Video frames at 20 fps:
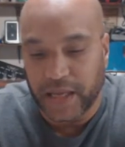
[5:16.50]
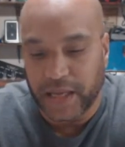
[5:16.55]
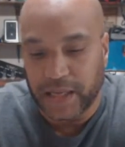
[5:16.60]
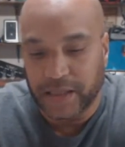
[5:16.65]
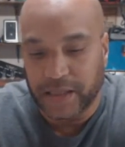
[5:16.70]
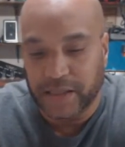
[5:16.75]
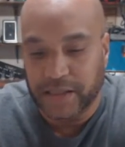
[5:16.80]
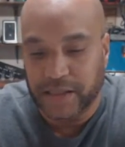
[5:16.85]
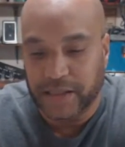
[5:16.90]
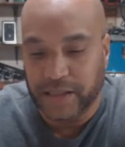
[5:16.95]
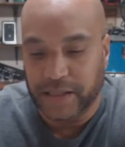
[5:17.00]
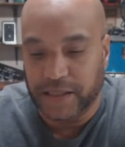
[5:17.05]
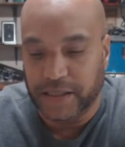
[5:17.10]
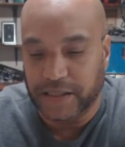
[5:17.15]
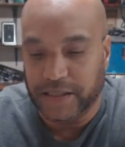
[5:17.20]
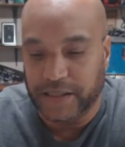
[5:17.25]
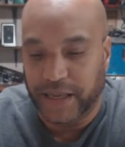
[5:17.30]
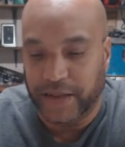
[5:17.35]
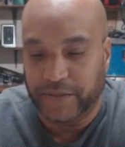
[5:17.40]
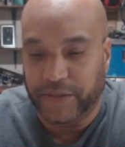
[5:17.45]
is
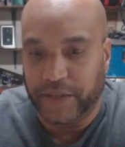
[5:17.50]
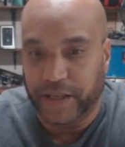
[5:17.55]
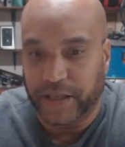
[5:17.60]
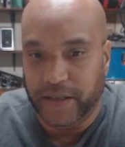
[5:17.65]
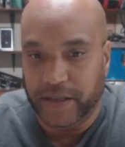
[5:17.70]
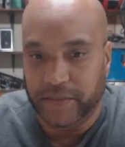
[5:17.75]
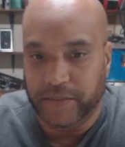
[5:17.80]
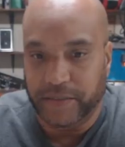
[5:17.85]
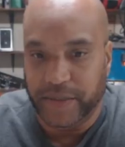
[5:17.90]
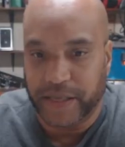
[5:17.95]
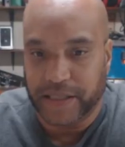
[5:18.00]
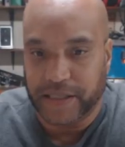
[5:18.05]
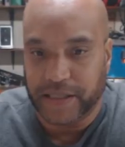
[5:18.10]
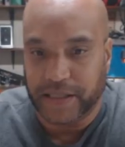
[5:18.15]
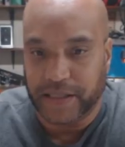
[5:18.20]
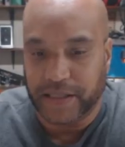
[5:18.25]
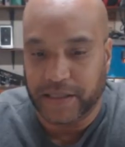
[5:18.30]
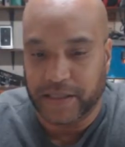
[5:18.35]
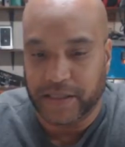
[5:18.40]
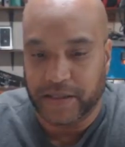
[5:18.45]
the safety,
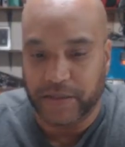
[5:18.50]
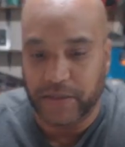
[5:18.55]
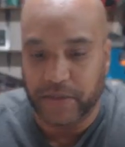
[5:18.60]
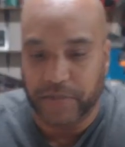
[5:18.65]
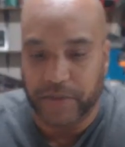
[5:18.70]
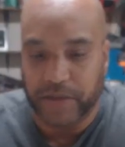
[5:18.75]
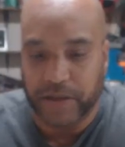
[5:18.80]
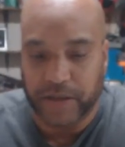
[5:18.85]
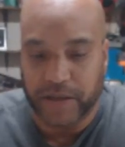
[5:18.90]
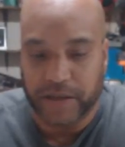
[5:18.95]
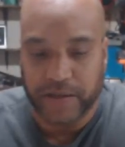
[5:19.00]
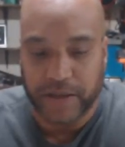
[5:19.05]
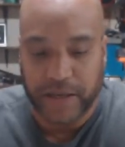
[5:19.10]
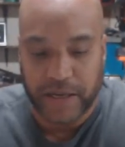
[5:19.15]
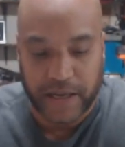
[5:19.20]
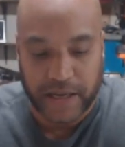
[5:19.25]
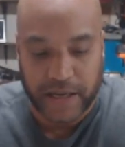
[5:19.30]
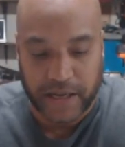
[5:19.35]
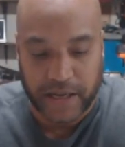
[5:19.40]
basically. You open that.